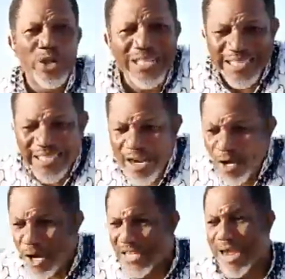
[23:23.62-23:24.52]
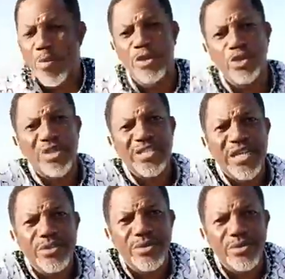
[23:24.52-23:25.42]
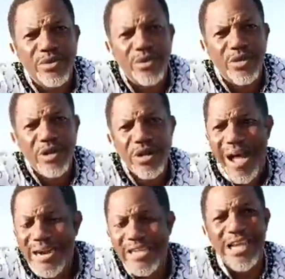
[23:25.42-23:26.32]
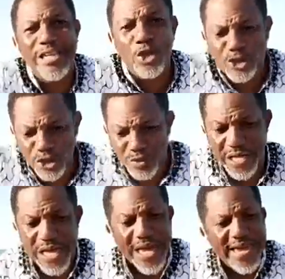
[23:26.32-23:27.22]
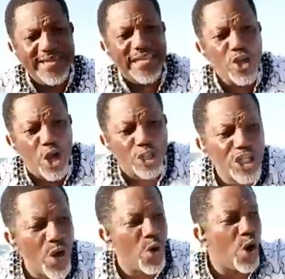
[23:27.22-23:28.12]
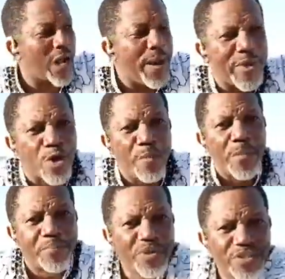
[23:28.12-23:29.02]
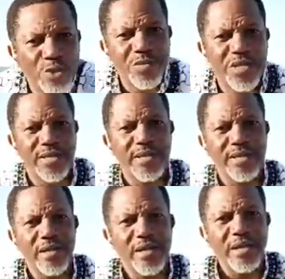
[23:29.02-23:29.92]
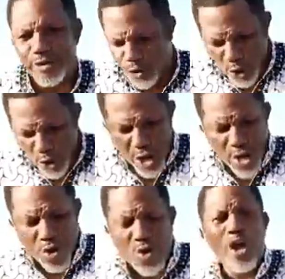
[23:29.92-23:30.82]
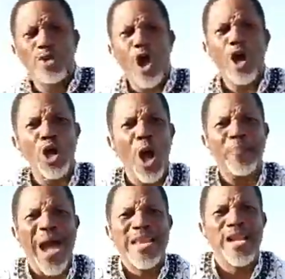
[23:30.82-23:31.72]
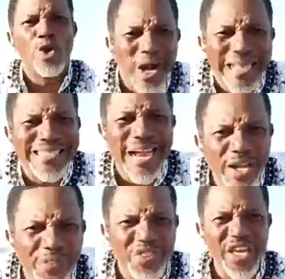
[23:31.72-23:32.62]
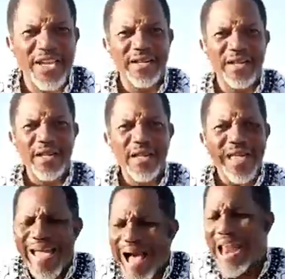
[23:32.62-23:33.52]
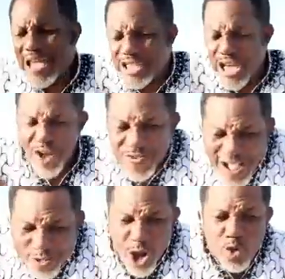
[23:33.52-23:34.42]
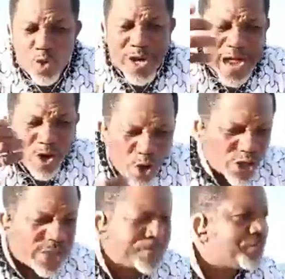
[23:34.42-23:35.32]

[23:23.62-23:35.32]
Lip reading: you rejected knowledge, I will also reject you. And reject your children. He said, your children will no longer become a priesthood. So, don't be an ignorant in anything. At least if at all you cannot